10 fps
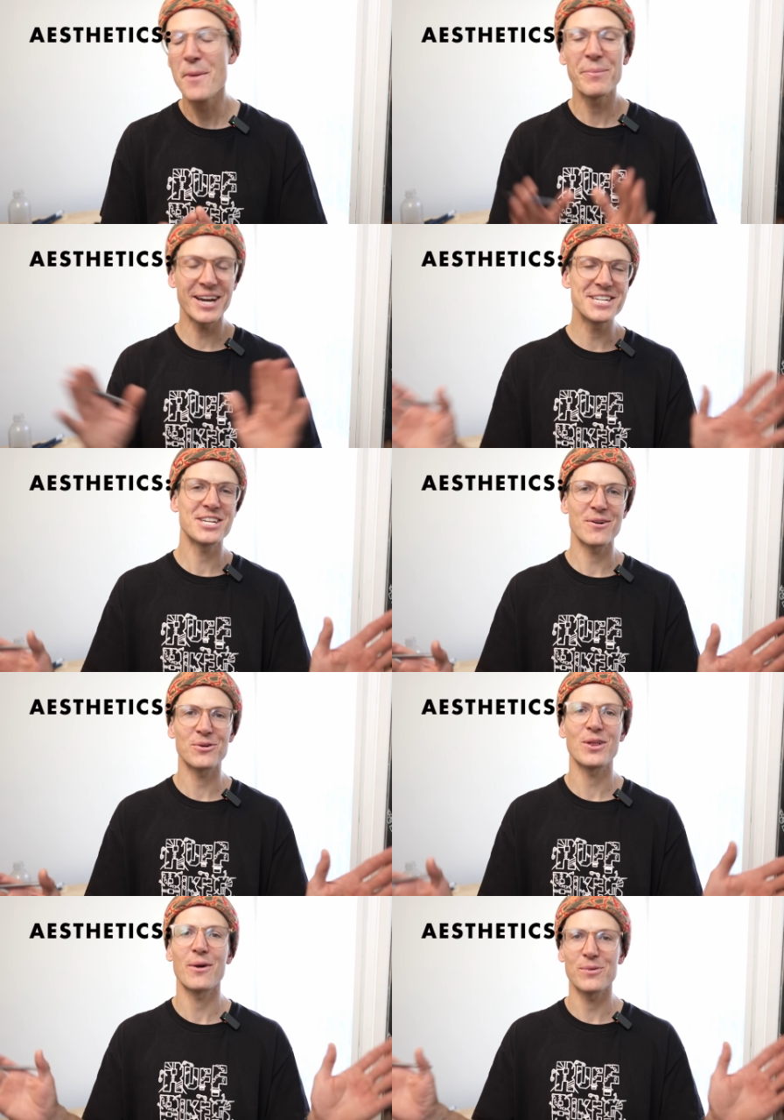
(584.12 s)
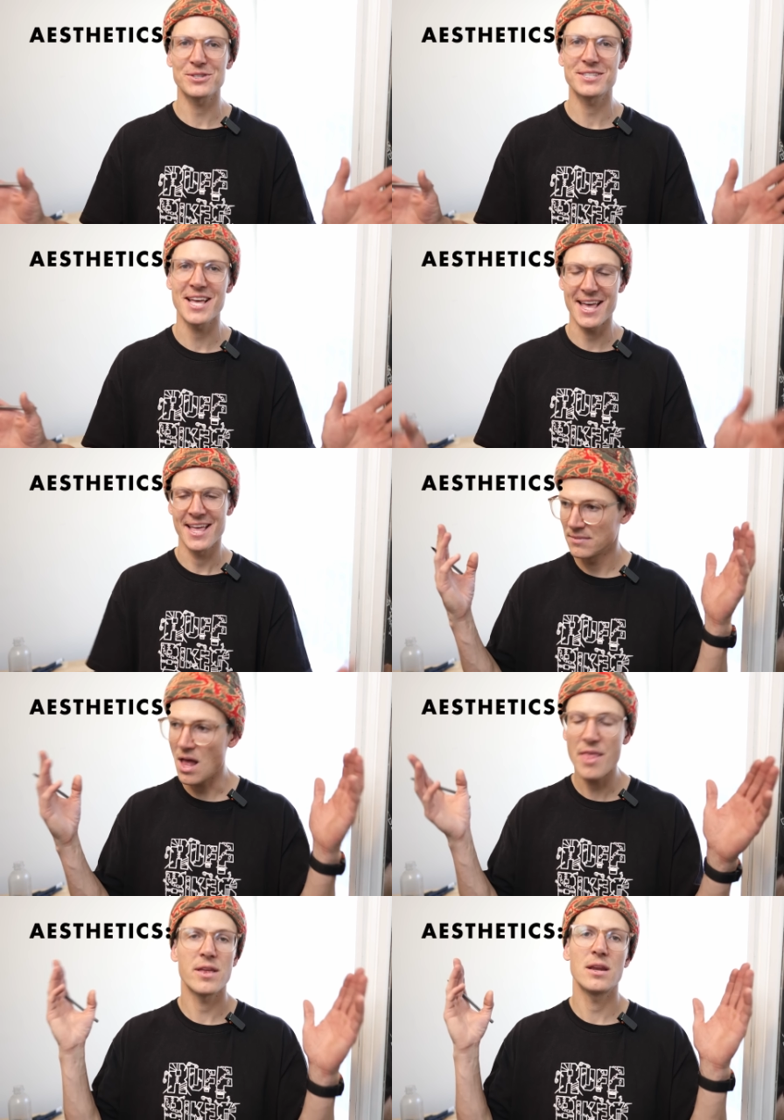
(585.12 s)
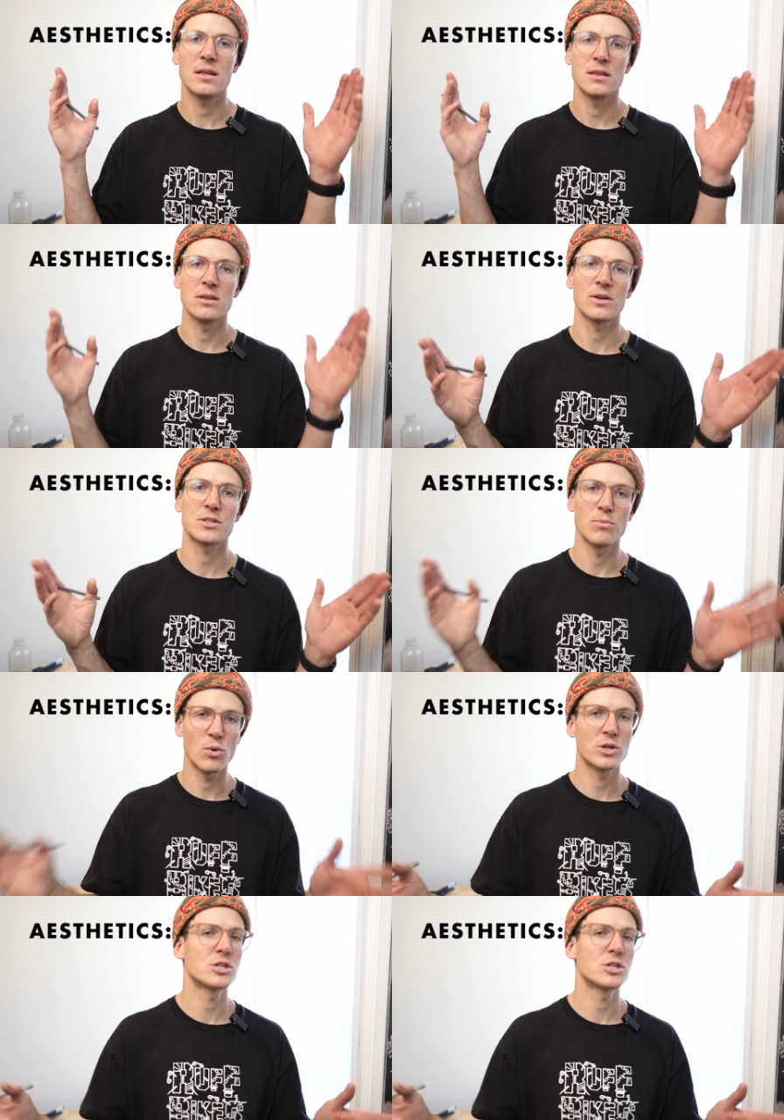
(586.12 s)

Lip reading: But in general, I will say nothing looks more